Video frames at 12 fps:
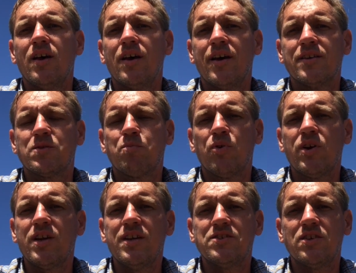It's
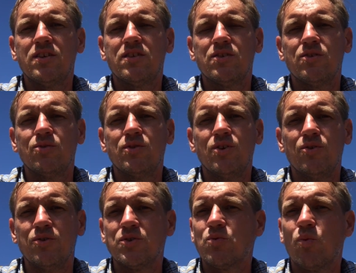pretty easy to
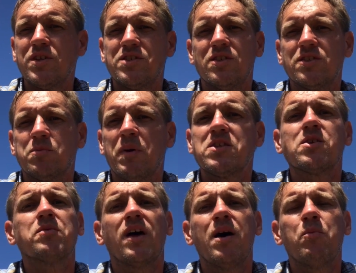use once you spend
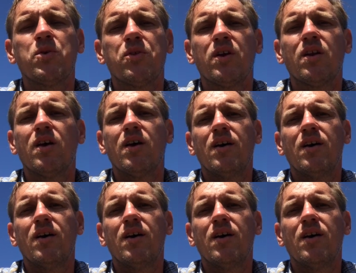some time with it,